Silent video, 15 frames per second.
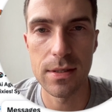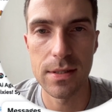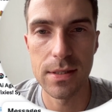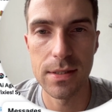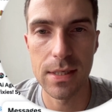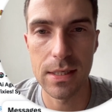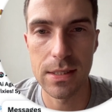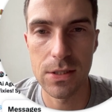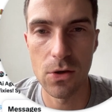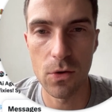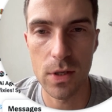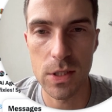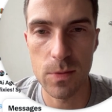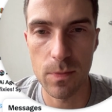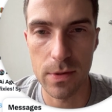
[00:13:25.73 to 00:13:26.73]
6
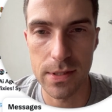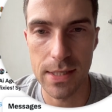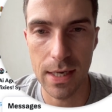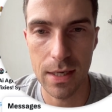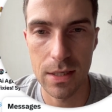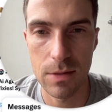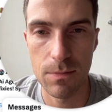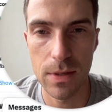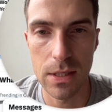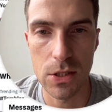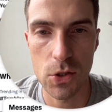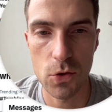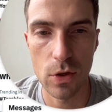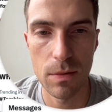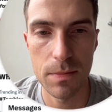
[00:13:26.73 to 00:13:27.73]
tokens per second being
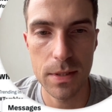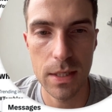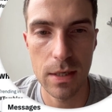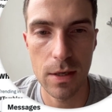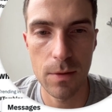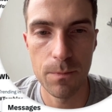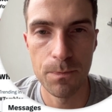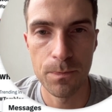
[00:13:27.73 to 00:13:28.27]
streamed here,